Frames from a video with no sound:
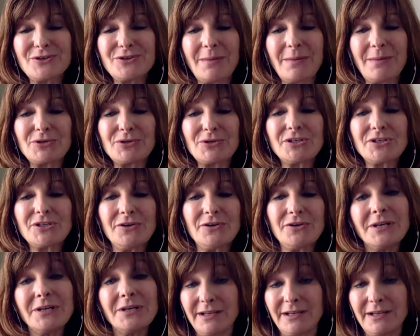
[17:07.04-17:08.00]

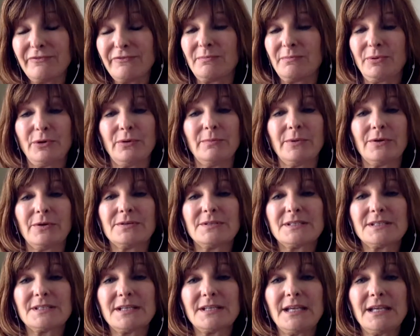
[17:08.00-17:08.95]
opportunity for
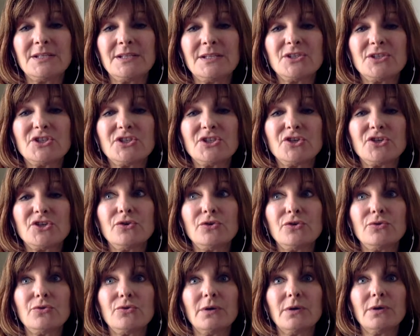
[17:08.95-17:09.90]
boomers is
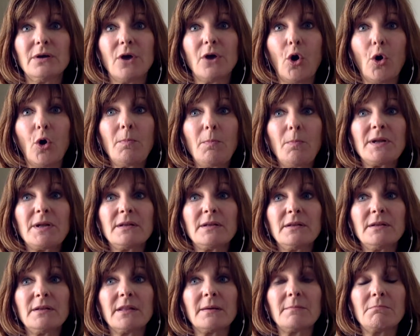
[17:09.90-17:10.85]
to
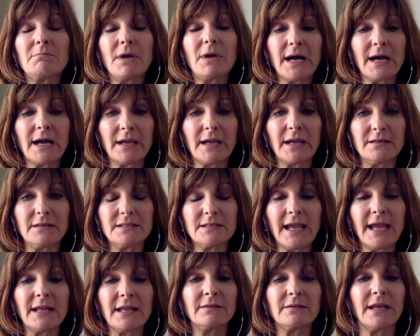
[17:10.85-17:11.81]
open the mind,
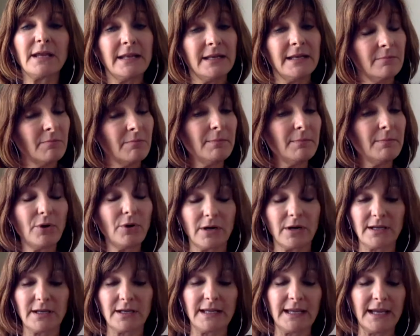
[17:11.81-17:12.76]
and in my
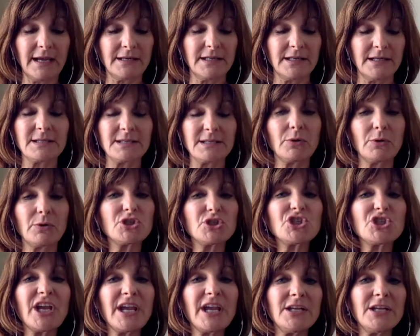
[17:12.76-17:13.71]
book, again, it's about
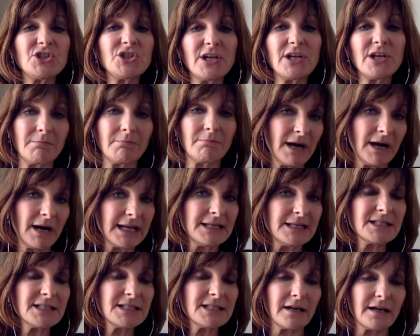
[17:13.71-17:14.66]
changing the
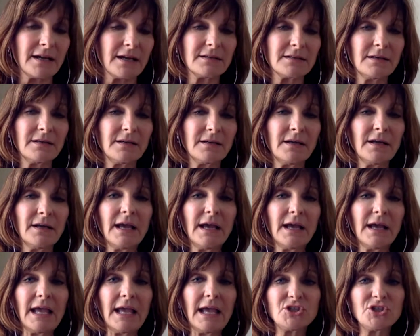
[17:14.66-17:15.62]
mindset
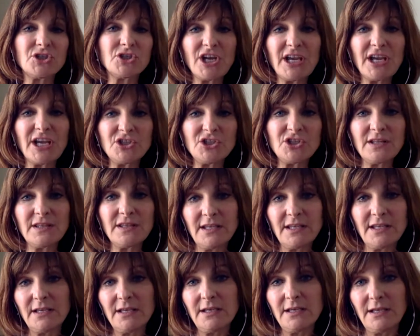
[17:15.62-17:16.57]
and changing
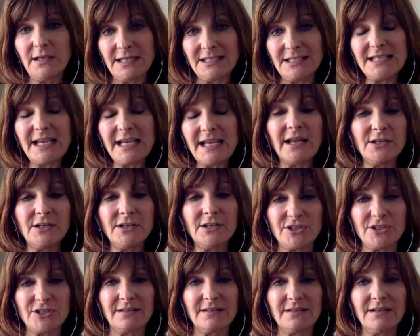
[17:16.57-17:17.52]
the
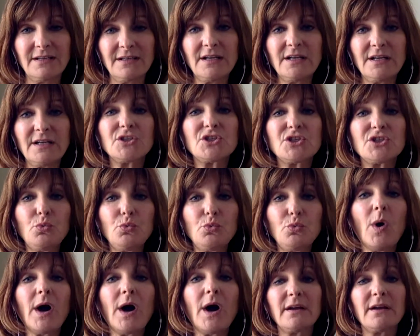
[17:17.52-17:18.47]
intention to
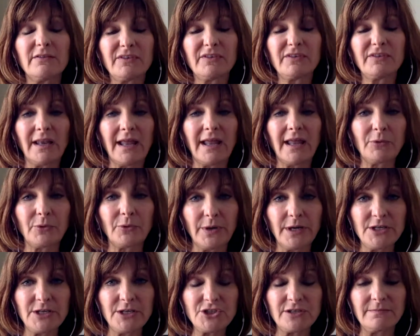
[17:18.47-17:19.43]
one of
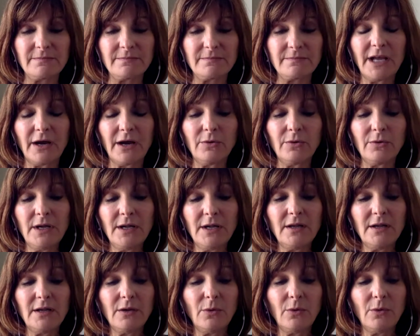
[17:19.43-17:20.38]
collaboration. Now,
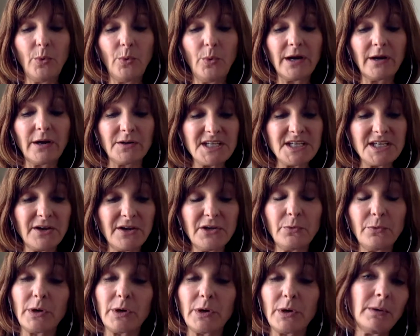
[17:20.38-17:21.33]
I'll tell
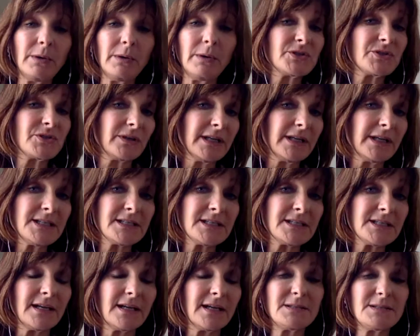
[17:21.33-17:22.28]
you where boomers are
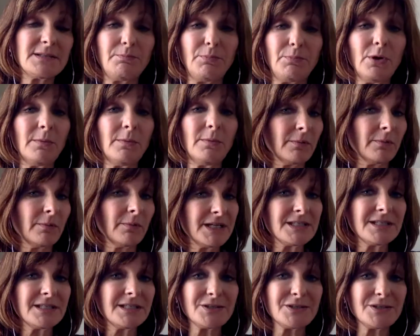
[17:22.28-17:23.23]
listening is boomer
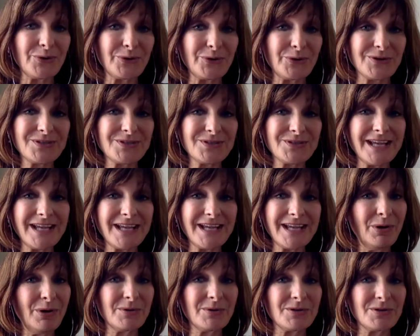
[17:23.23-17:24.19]
business owners and
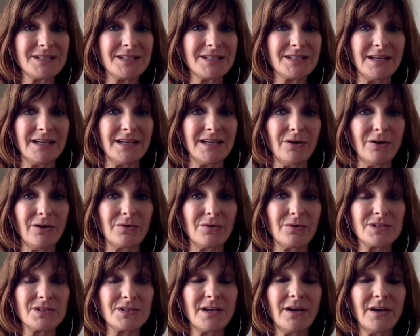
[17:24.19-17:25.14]
boomer
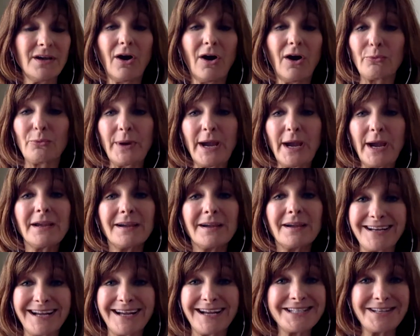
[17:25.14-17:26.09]
CEOs are
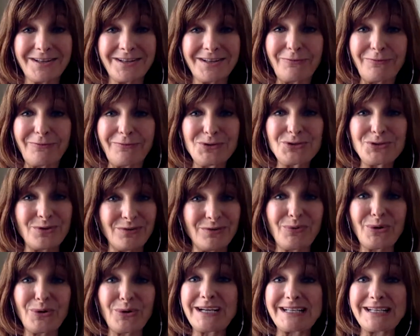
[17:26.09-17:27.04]
recognizing that the future
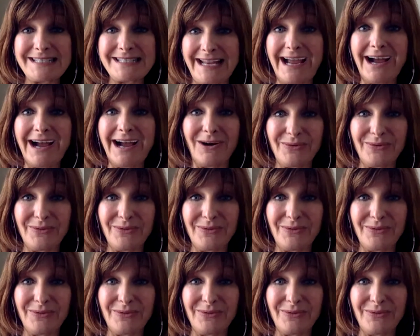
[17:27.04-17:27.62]
of work is now.